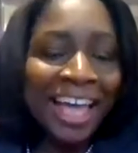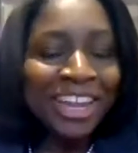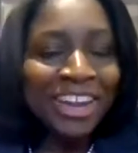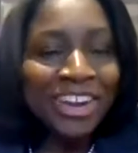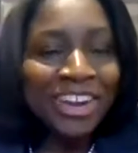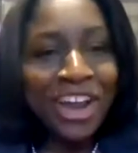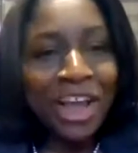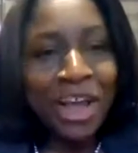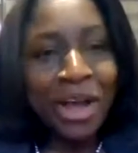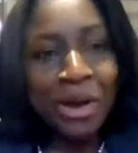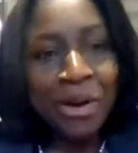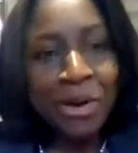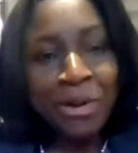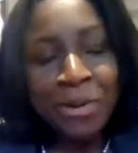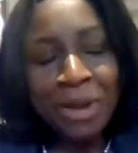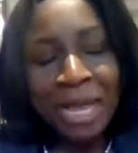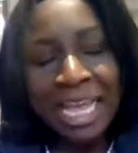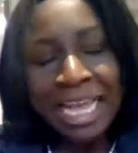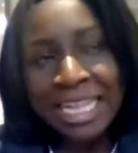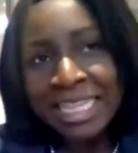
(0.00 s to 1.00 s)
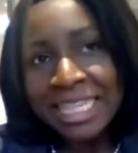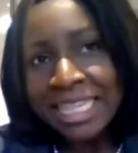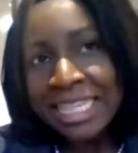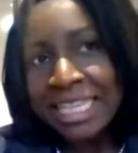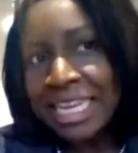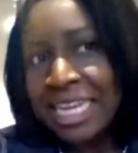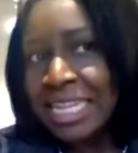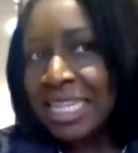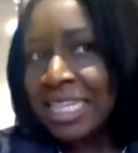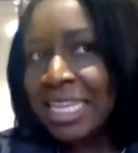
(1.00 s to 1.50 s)
you know,
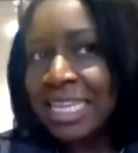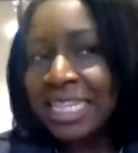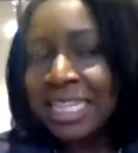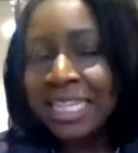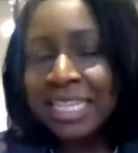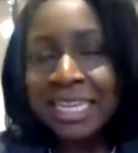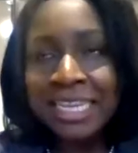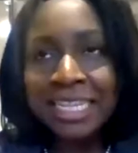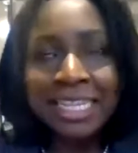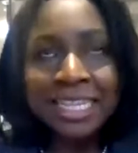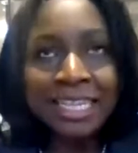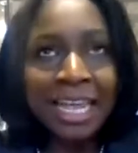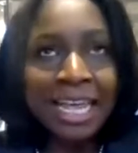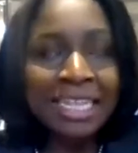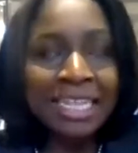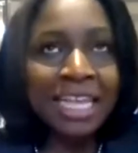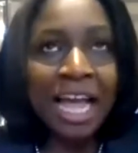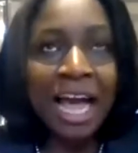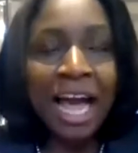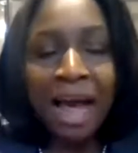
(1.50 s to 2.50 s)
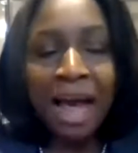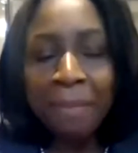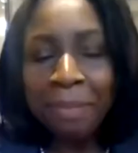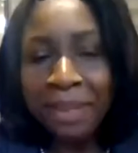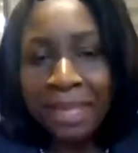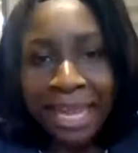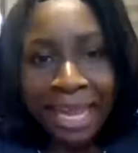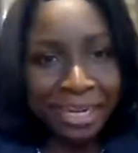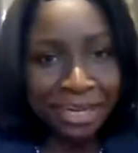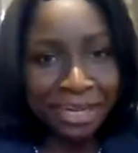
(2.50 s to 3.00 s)
it's
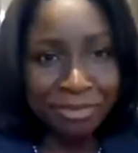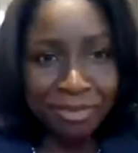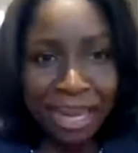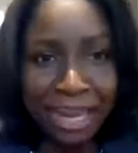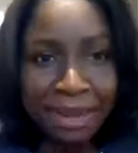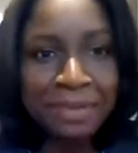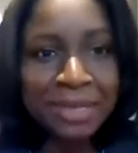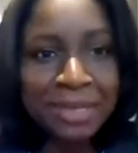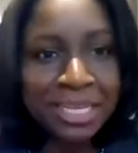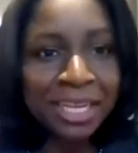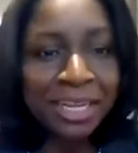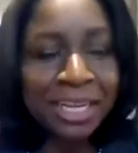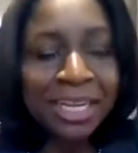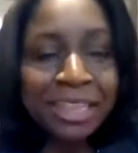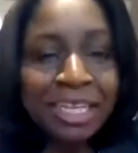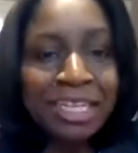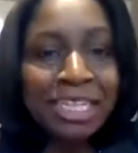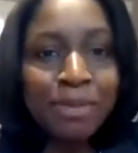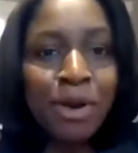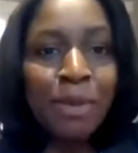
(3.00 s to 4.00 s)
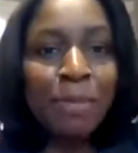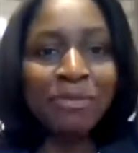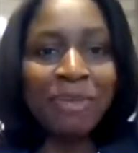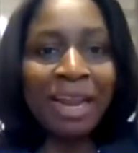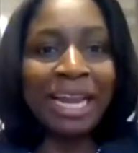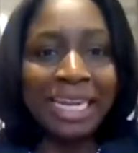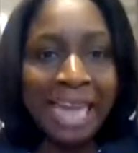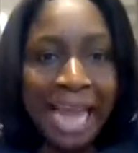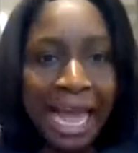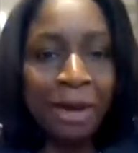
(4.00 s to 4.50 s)
complicated, right? Particularly in this moment
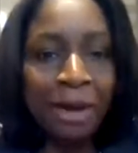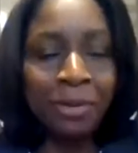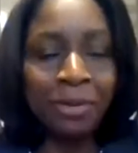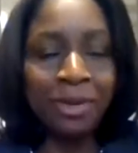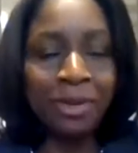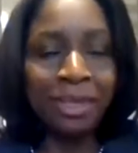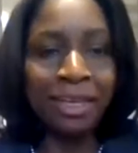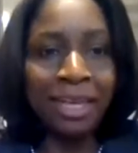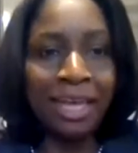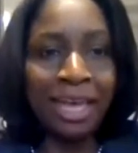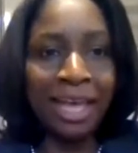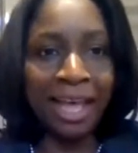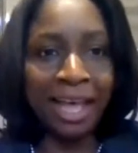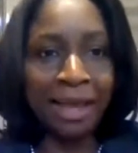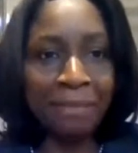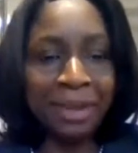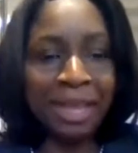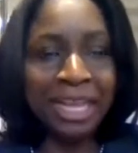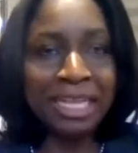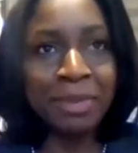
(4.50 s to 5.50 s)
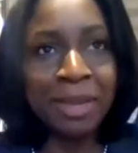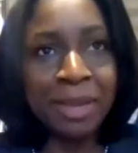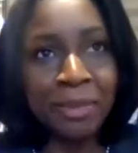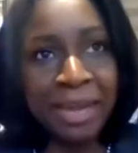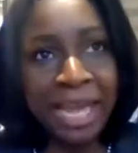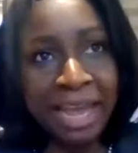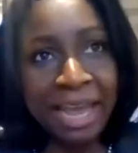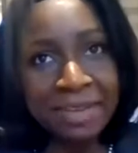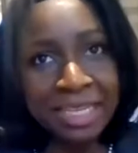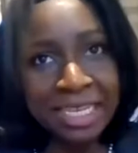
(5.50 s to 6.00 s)
right now, because
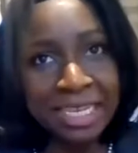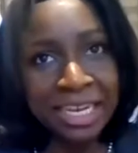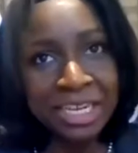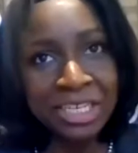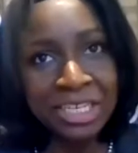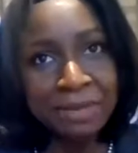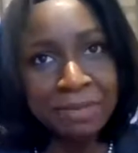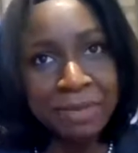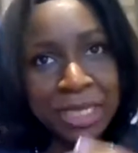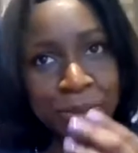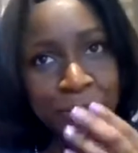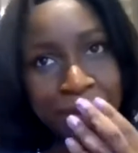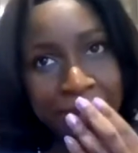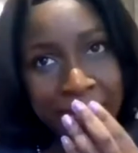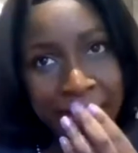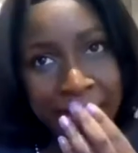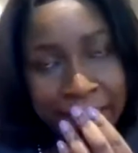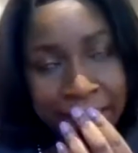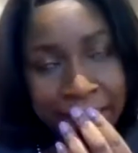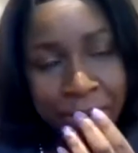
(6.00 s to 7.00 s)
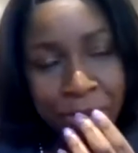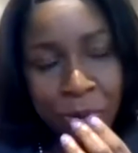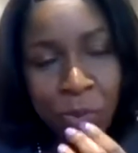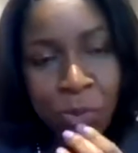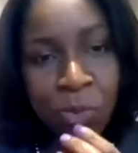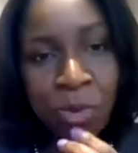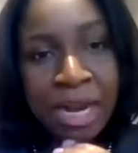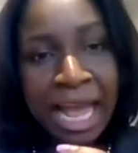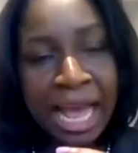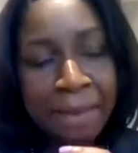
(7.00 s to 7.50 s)
we have a tension between
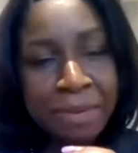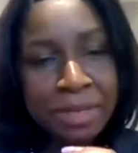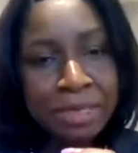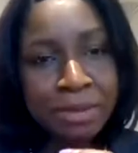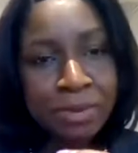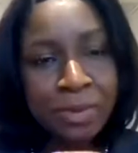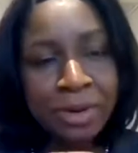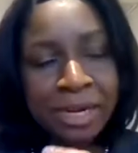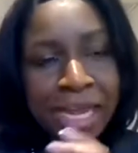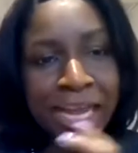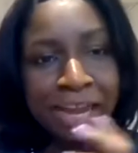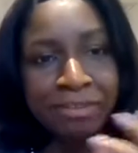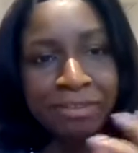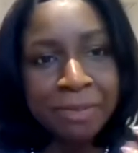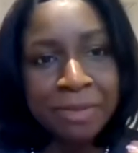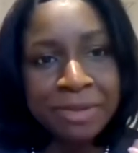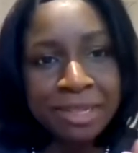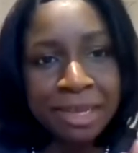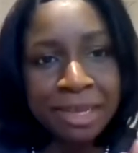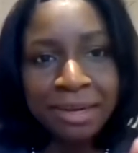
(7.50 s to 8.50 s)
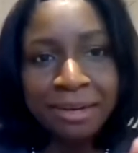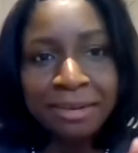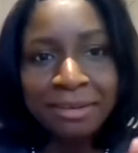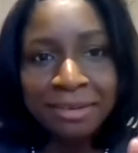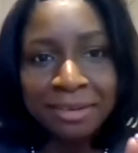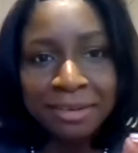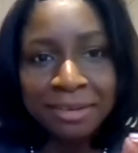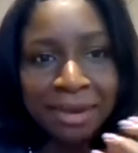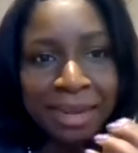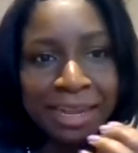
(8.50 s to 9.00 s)
what happens when we're not represented,
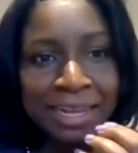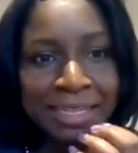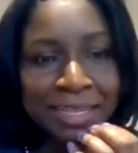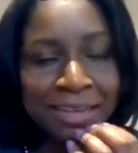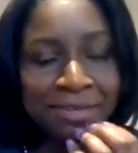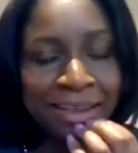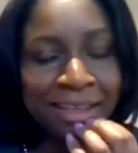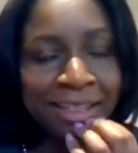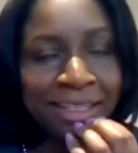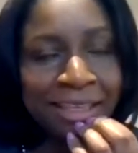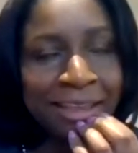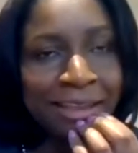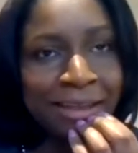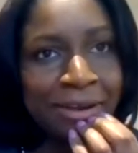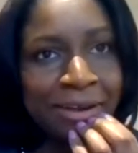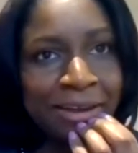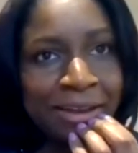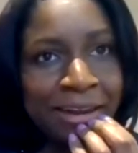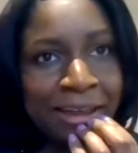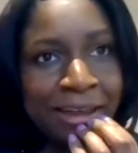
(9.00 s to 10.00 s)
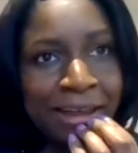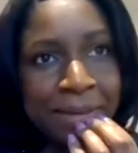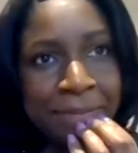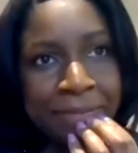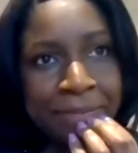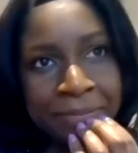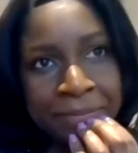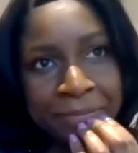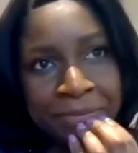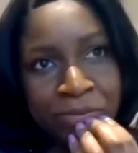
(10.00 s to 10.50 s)
right? So if I think on,
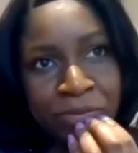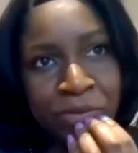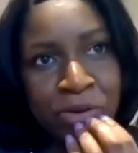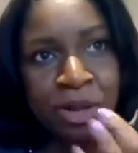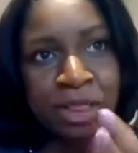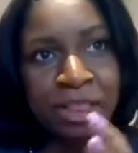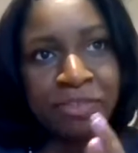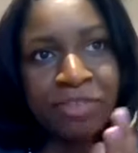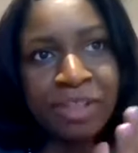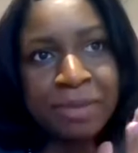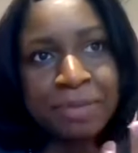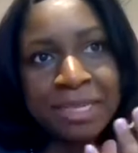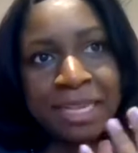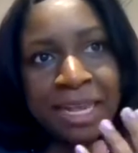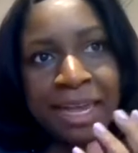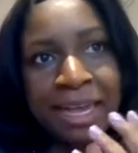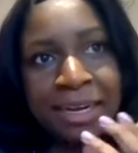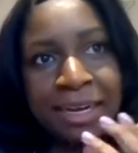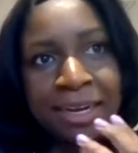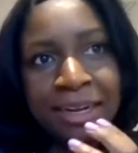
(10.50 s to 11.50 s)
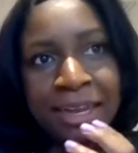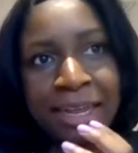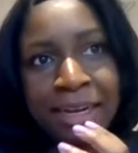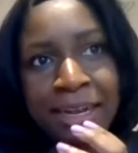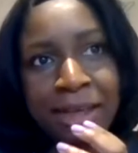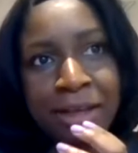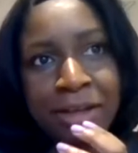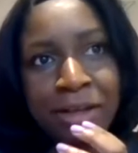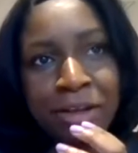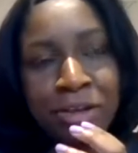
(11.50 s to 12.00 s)
if you go to the flip side,
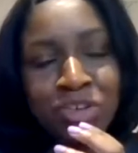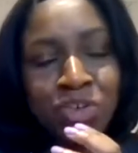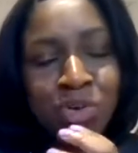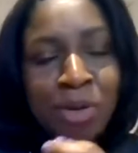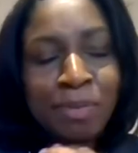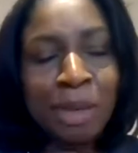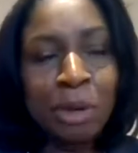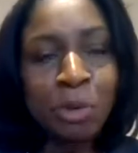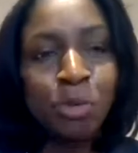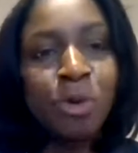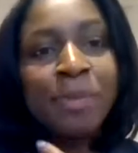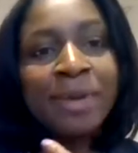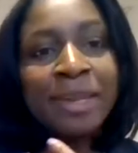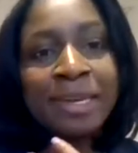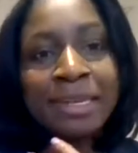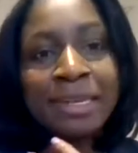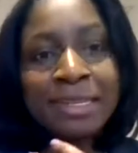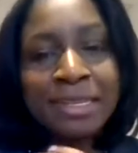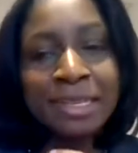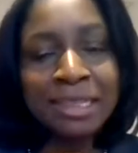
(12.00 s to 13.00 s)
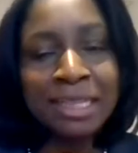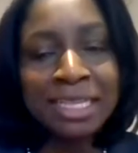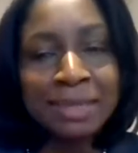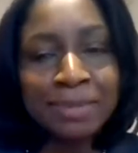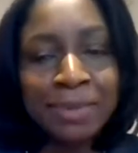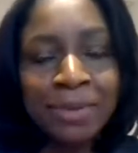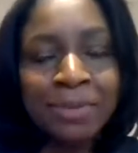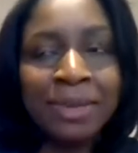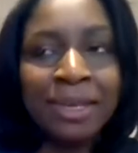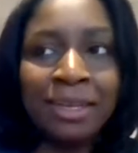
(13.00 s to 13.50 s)
and I'll draw my womanness in
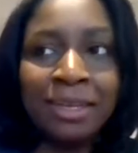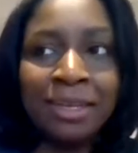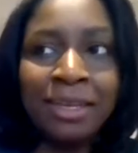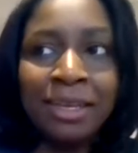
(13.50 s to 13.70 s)
this moment.